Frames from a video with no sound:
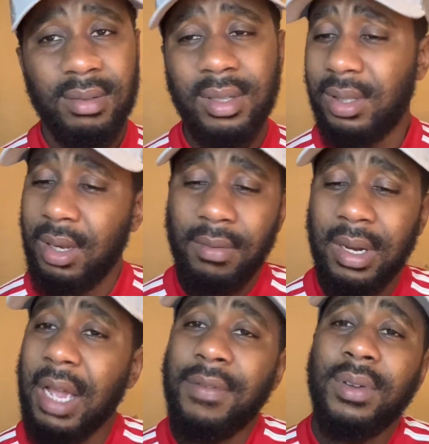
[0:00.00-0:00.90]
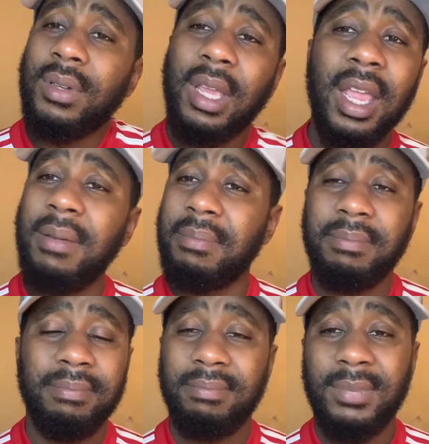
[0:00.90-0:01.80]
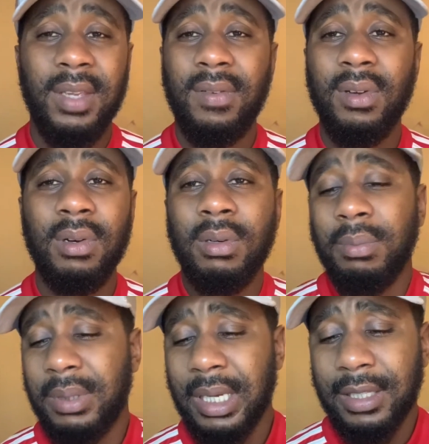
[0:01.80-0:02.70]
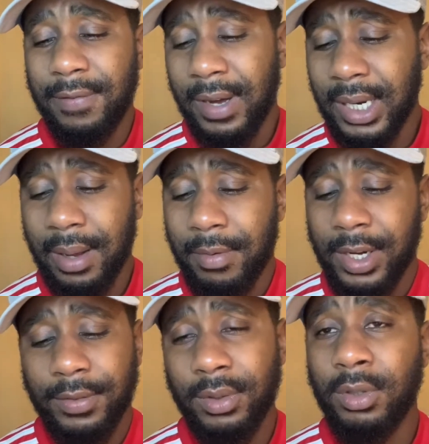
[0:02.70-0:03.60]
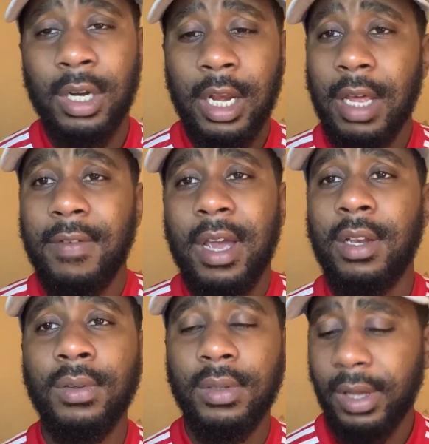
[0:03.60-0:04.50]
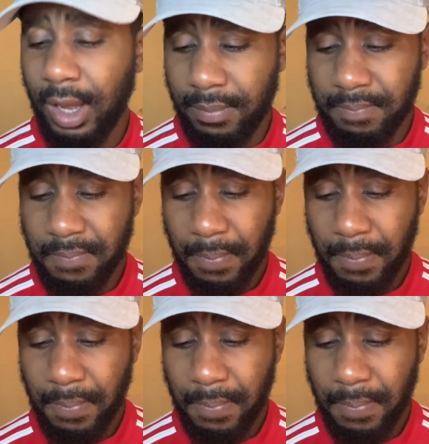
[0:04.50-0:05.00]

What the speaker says: They really have a good game. Even though, besides the fact that Rashford scored, they never had a good game.